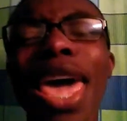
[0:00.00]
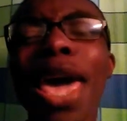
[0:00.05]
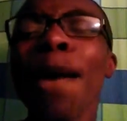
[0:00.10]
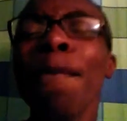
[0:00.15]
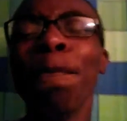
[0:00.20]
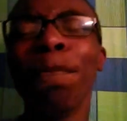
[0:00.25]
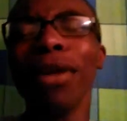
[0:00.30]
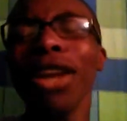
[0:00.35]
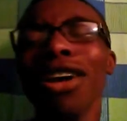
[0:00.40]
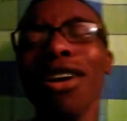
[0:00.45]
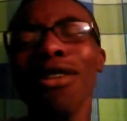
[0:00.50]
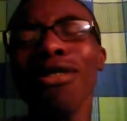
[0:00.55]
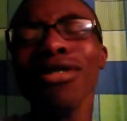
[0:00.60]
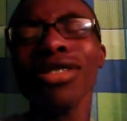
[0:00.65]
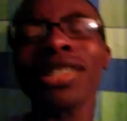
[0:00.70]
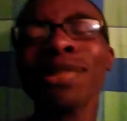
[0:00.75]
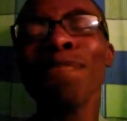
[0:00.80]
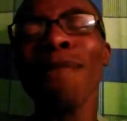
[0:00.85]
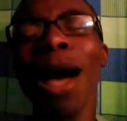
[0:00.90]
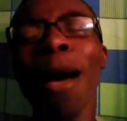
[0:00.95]
It
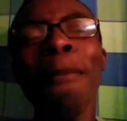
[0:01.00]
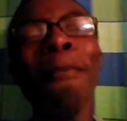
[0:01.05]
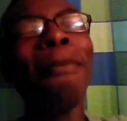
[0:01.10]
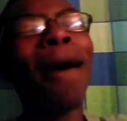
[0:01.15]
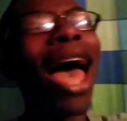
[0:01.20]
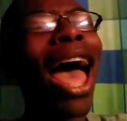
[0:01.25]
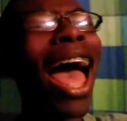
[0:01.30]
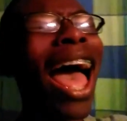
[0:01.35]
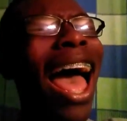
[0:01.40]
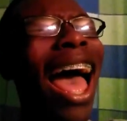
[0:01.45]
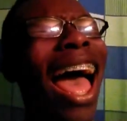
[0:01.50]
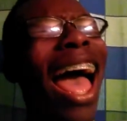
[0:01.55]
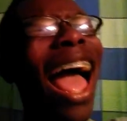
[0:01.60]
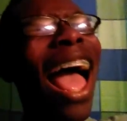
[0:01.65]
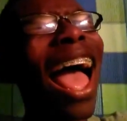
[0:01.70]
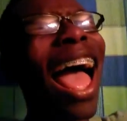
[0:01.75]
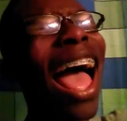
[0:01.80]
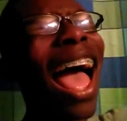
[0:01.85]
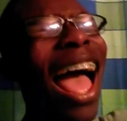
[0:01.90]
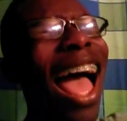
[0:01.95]
blows my
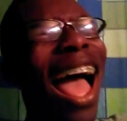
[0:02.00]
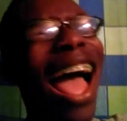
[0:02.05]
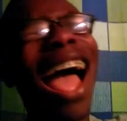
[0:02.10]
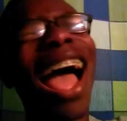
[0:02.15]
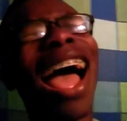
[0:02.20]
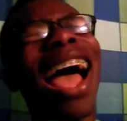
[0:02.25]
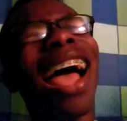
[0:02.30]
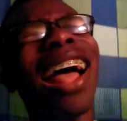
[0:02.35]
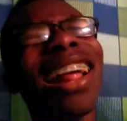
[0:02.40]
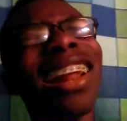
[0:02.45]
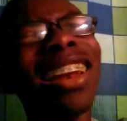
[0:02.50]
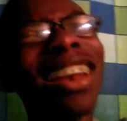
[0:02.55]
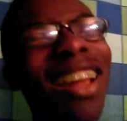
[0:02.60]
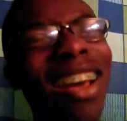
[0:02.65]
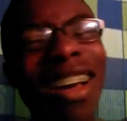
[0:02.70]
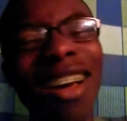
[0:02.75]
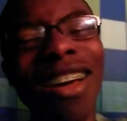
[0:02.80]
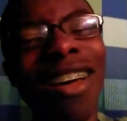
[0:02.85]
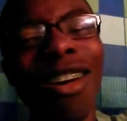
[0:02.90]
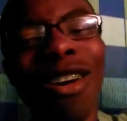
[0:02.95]
mind.
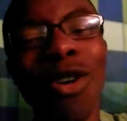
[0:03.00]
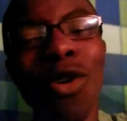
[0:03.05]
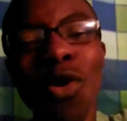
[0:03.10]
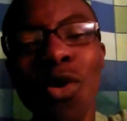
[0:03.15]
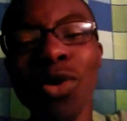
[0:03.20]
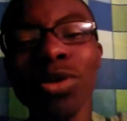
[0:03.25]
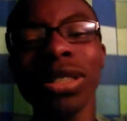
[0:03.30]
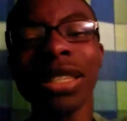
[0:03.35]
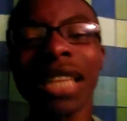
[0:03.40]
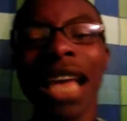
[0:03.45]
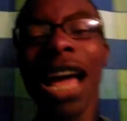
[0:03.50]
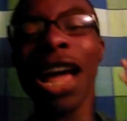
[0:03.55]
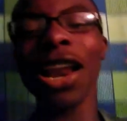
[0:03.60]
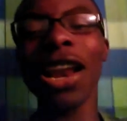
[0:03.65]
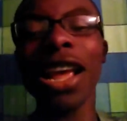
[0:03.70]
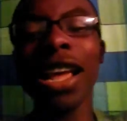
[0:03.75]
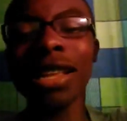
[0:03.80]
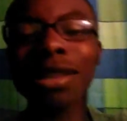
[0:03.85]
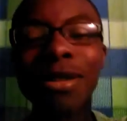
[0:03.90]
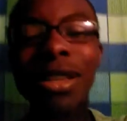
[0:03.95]
Oh,
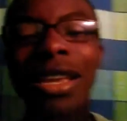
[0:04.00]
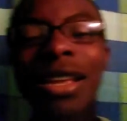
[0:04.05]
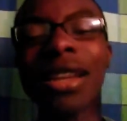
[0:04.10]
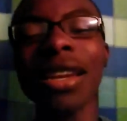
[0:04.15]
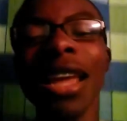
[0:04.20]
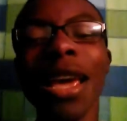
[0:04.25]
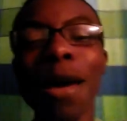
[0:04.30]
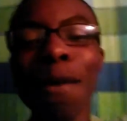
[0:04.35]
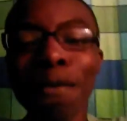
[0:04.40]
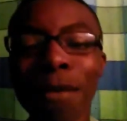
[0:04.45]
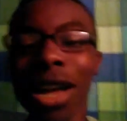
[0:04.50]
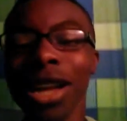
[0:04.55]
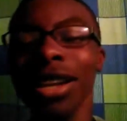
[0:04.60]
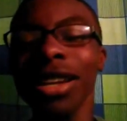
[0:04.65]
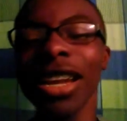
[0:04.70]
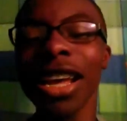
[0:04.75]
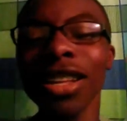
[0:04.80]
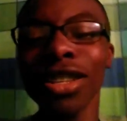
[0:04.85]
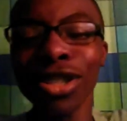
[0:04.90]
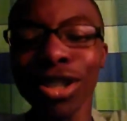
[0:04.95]
Saturday, Sunday,
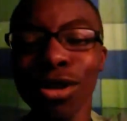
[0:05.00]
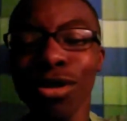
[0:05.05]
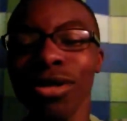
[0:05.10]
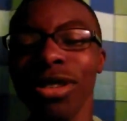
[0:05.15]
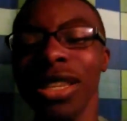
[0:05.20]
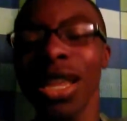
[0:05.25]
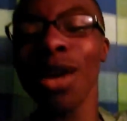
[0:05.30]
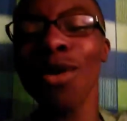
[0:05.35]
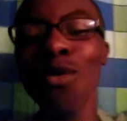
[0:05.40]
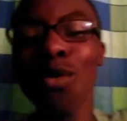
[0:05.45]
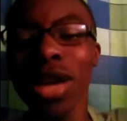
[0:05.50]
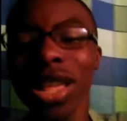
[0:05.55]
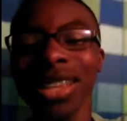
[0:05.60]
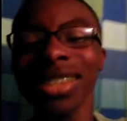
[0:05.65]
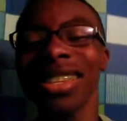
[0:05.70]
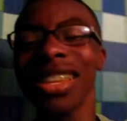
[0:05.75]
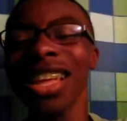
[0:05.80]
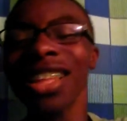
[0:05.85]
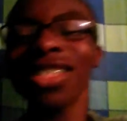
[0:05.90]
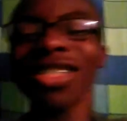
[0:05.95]
Monday, Tuesday,
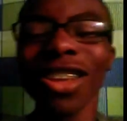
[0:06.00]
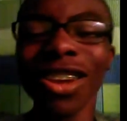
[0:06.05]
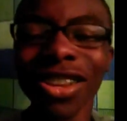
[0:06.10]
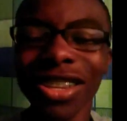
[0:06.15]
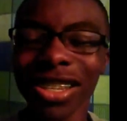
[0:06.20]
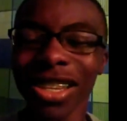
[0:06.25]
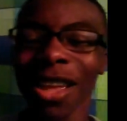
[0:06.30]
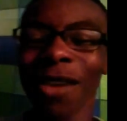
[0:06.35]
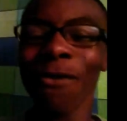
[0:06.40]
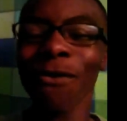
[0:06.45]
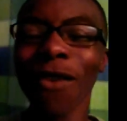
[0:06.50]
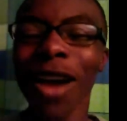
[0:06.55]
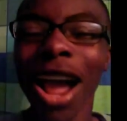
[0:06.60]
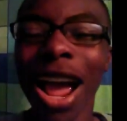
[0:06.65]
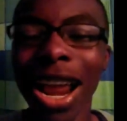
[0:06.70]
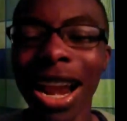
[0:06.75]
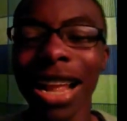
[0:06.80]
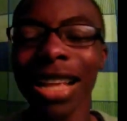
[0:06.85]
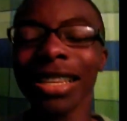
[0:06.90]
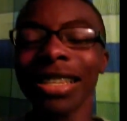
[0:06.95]
Wednesday, Thursday,
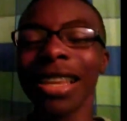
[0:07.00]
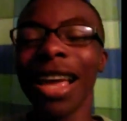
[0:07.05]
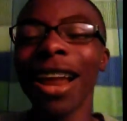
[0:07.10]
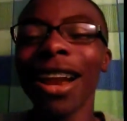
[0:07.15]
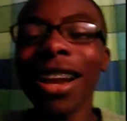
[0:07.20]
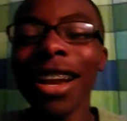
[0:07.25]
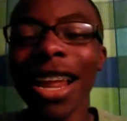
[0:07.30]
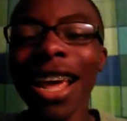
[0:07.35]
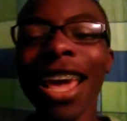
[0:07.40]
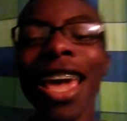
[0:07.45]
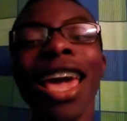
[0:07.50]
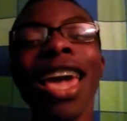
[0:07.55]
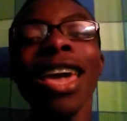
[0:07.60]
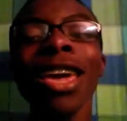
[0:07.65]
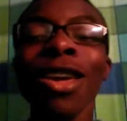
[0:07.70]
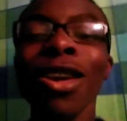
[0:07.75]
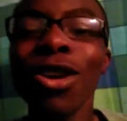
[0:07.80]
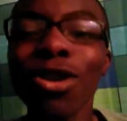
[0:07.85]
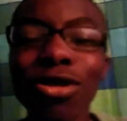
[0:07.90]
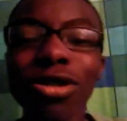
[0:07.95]
Friday,
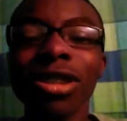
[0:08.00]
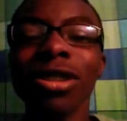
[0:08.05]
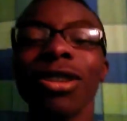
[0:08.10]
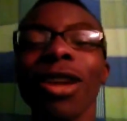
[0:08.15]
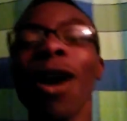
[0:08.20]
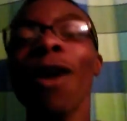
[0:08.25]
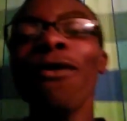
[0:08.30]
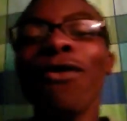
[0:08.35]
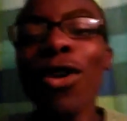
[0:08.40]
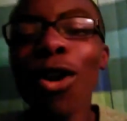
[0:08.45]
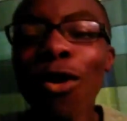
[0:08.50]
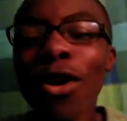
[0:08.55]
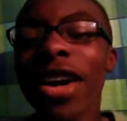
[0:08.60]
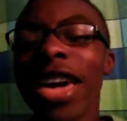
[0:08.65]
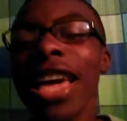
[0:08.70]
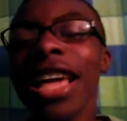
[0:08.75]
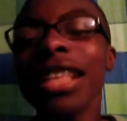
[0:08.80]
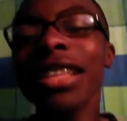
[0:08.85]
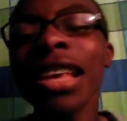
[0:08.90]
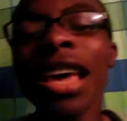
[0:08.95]
Saturday. You starve your
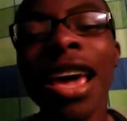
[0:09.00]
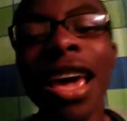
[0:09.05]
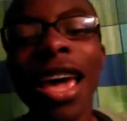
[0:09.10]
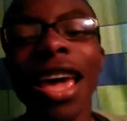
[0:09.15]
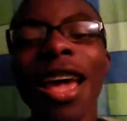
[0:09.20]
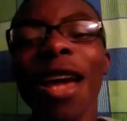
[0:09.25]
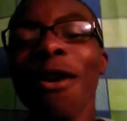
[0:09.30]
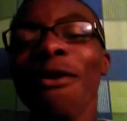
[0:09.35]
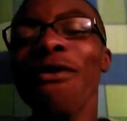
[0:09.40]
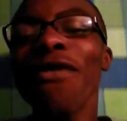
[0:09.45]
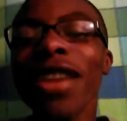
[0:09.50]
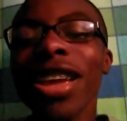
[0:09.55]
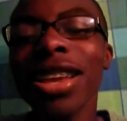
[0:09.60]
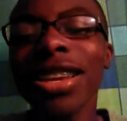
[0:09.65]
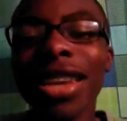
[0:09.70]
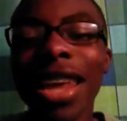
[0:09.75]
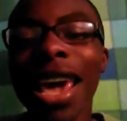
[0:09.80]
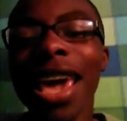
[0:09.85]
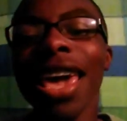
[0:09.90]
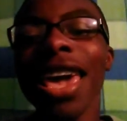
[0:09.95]
kids
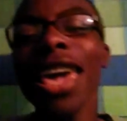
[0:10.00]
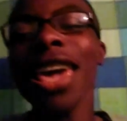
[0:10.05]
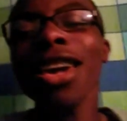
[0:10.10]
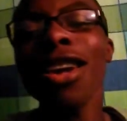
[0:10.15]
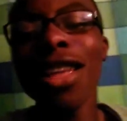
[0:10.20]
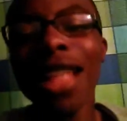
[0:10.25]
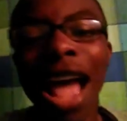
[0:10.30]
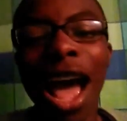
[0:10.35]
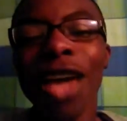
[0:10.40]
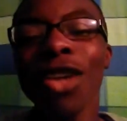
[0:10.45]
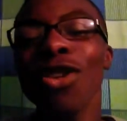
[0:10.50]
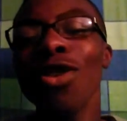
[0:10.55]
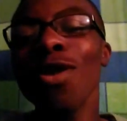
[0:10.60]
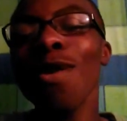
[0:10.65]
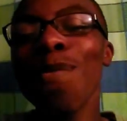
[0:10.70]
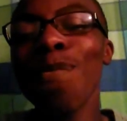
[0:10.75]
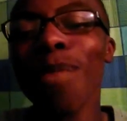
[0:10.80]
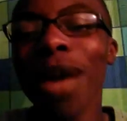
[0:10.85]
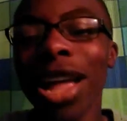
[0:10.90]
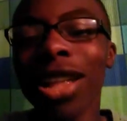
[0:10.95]
every day, and now
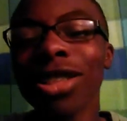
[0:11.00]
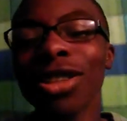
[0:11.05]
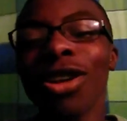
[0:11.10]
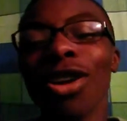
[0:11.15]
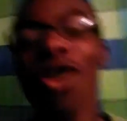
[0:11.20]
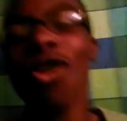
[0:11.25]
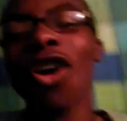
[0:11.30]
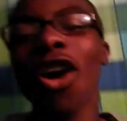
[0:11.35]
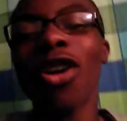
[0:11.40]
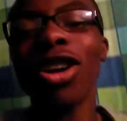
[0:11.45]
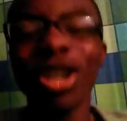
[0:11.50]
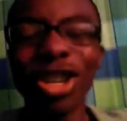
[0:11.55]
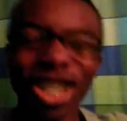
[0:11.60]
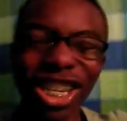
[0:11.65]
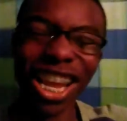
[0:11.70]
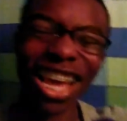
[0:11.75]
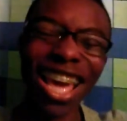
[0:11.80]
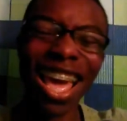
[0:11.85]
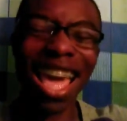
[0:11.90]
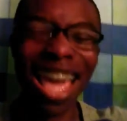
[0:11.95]
you about to go to
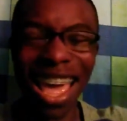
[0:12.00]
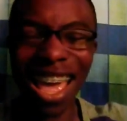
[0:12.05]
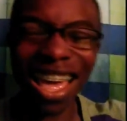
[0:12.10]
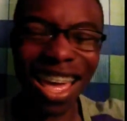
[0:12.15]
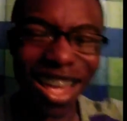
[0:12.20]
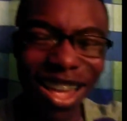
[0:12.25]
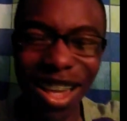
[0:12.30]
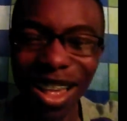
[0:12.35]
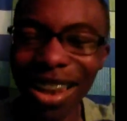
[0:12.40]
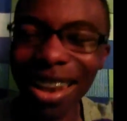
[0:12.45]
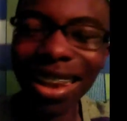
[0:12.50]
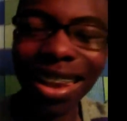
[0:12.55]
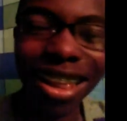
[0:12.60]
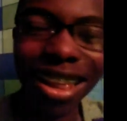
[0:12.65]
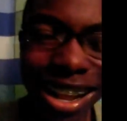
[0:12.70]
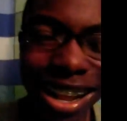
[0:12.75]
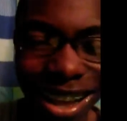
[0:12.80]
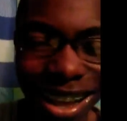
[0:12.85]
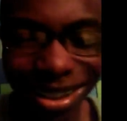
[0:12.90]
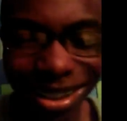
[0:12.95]
jail.